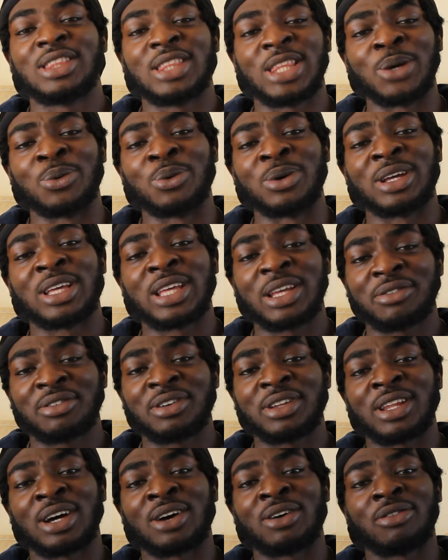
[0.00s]
They were
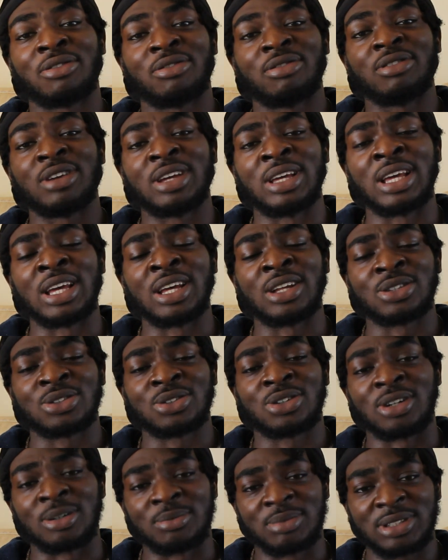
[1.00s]
giving out free
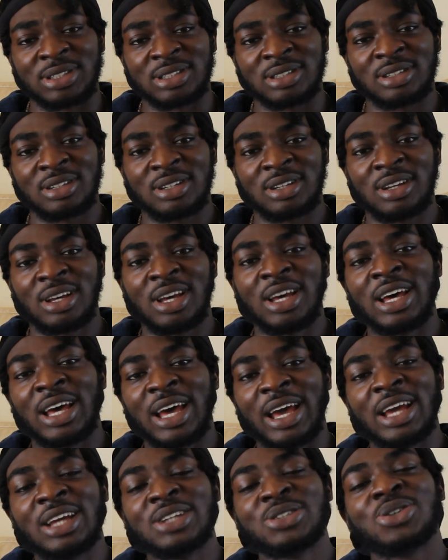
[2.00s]
tops.
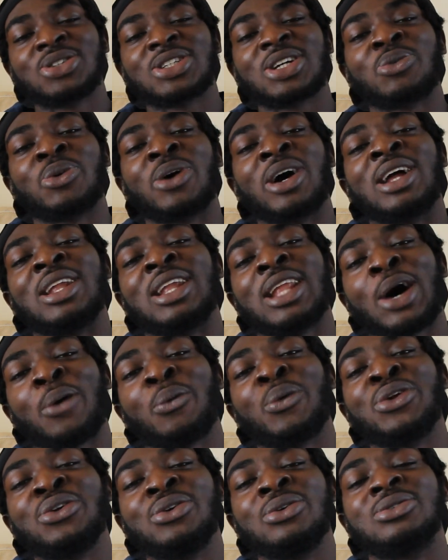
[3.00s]
ASOS were
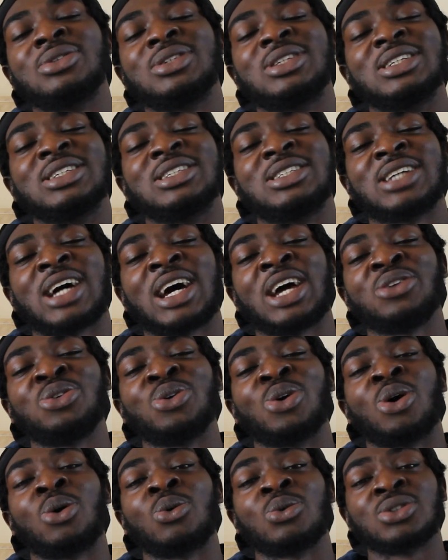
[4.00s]
allowing you to design
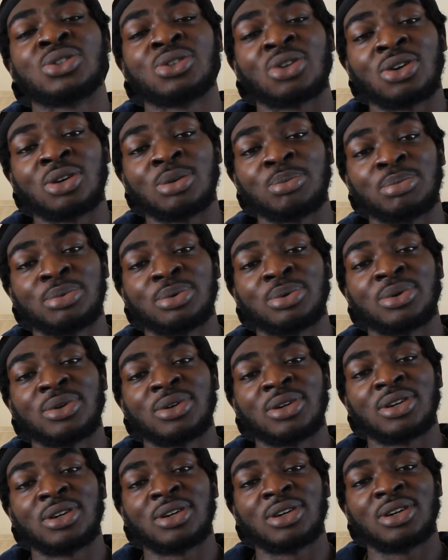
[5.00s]
your own top
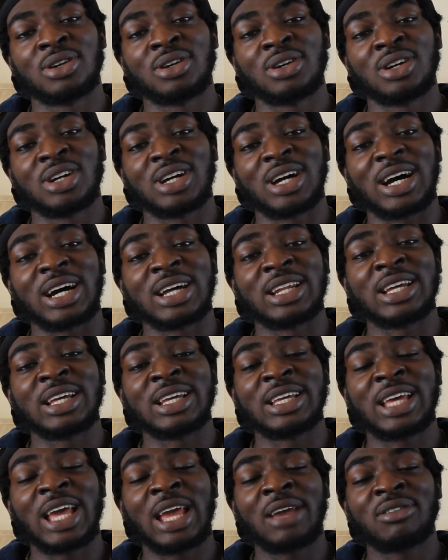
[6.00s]
and
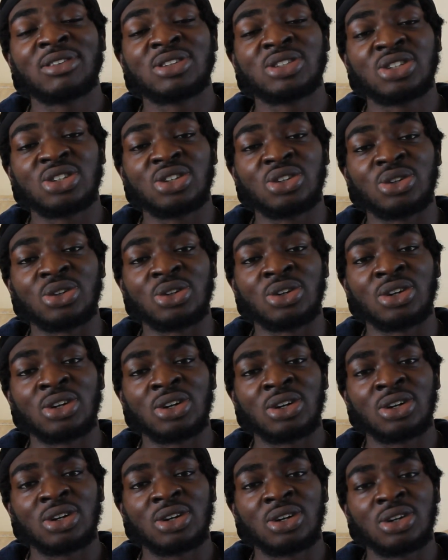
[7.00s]
then gave it to you
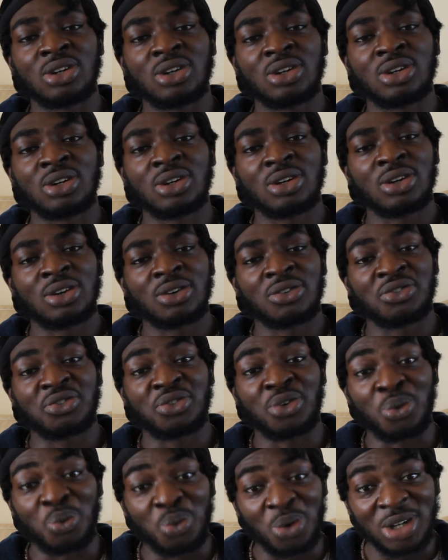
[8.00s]

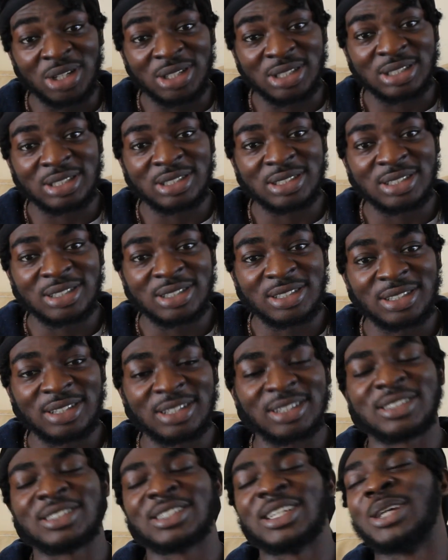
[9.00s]
for what?
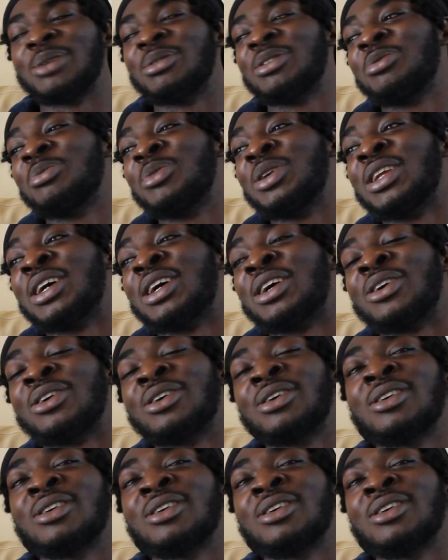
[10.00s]
Say it with me now.